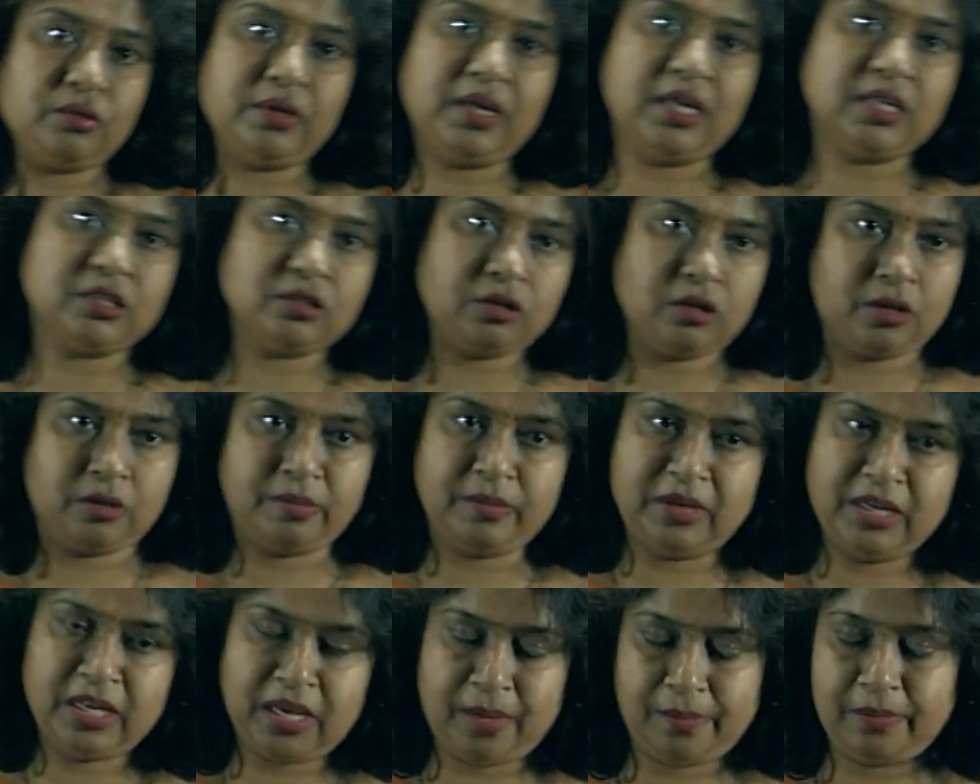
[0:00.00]
has lot
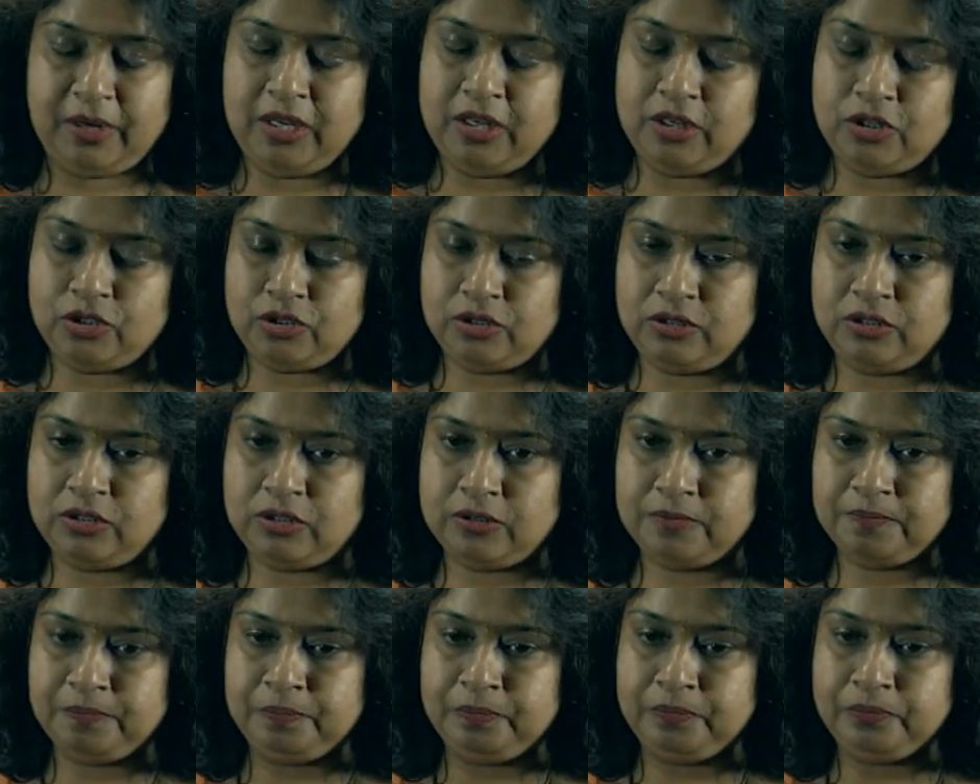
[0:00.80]
many applications.
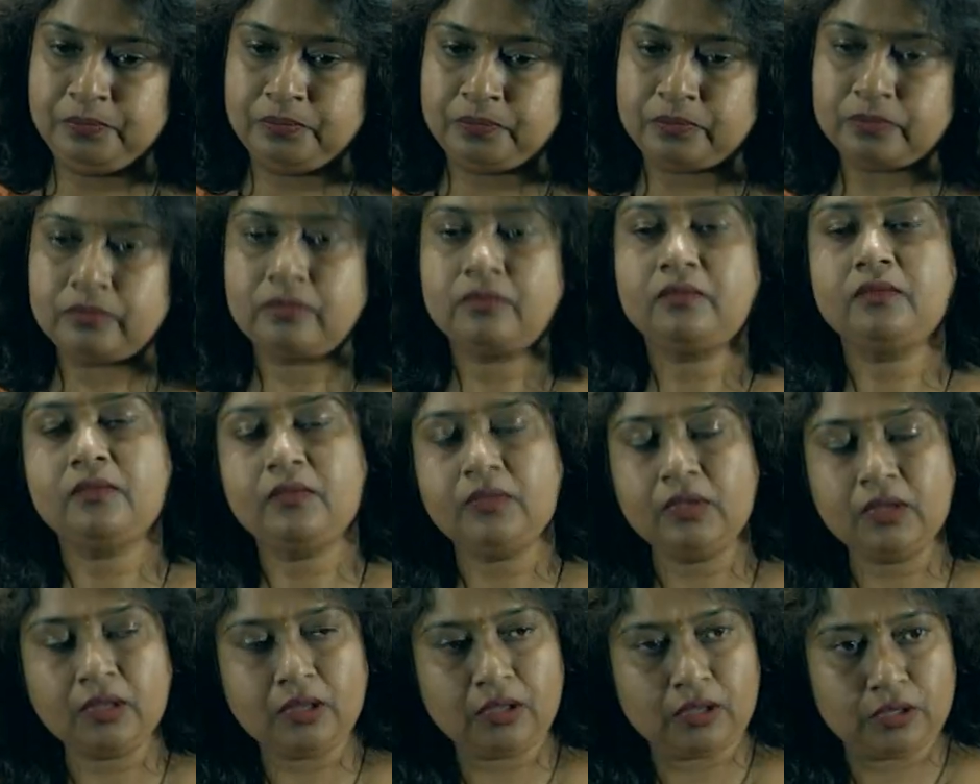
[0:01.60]

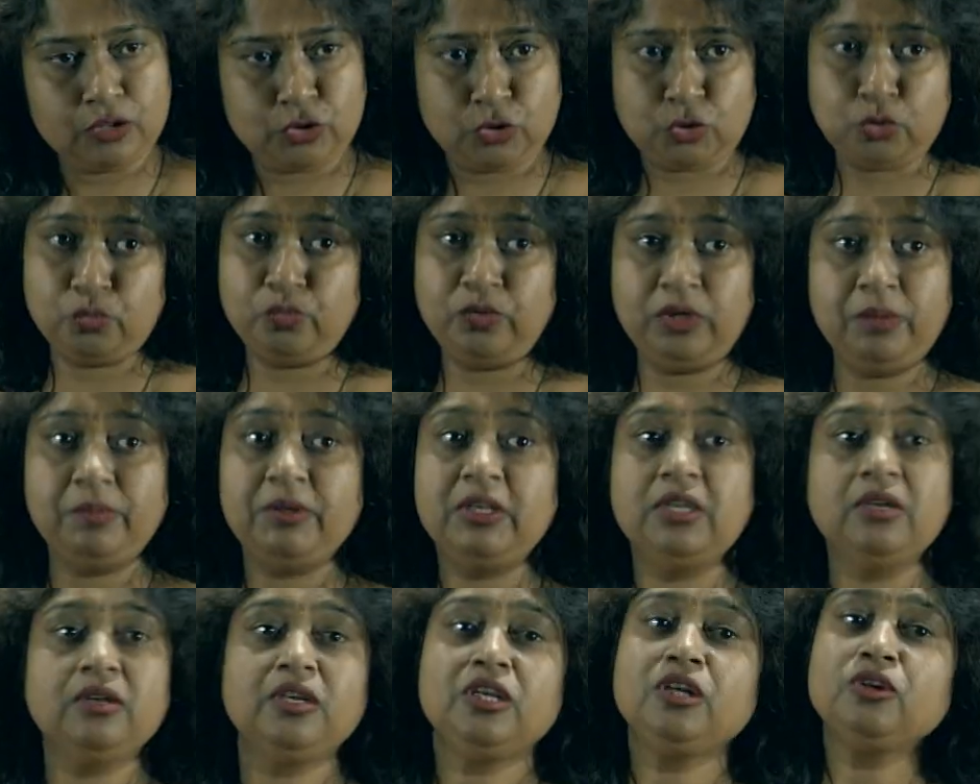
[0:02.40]
So we will
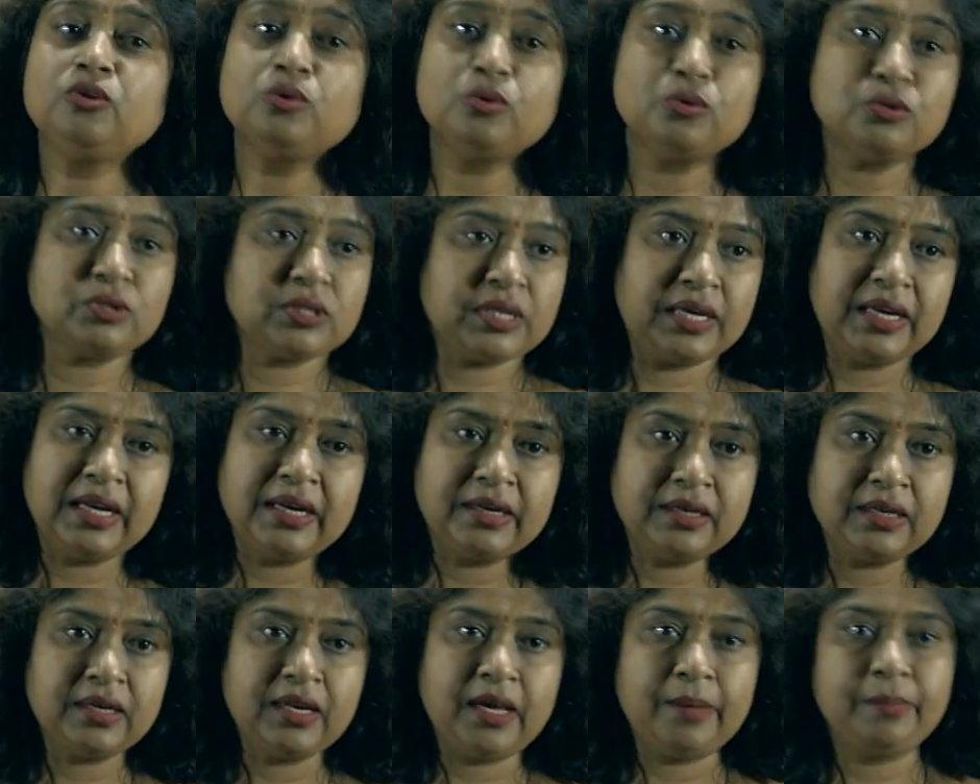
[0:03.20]
be learning those
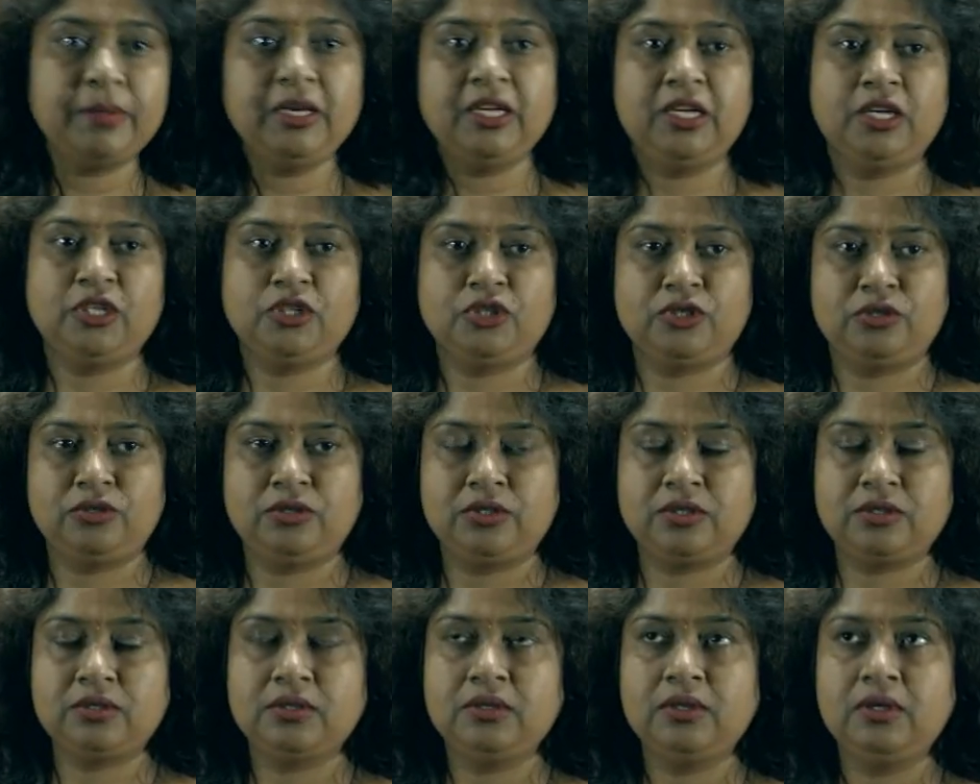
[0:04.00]
related
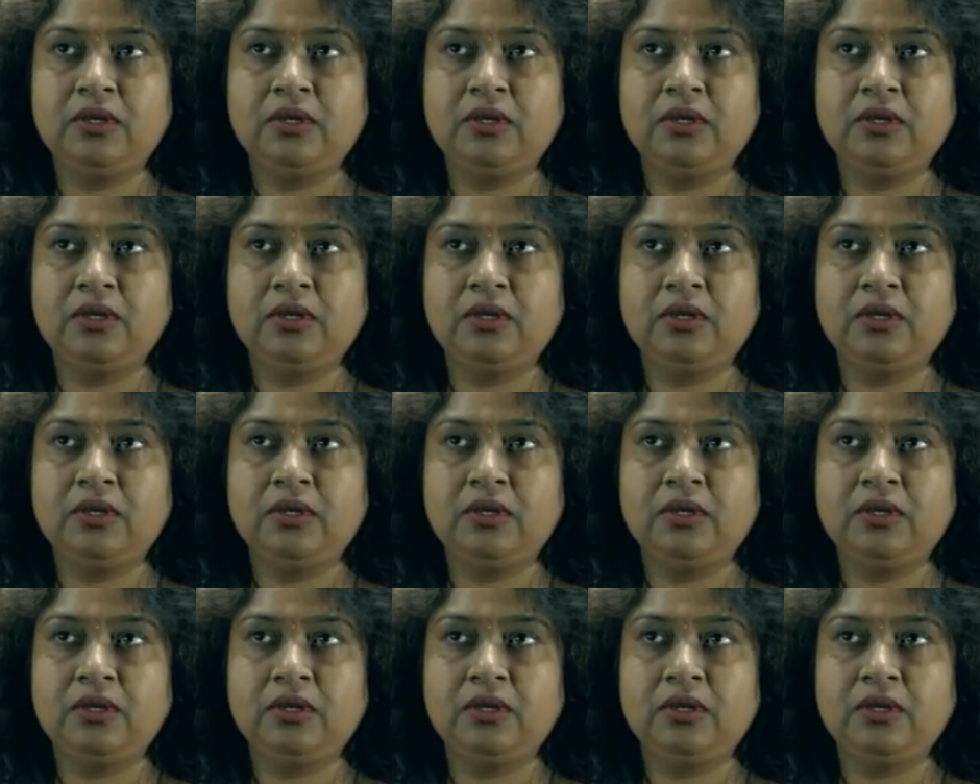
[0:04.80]
applications.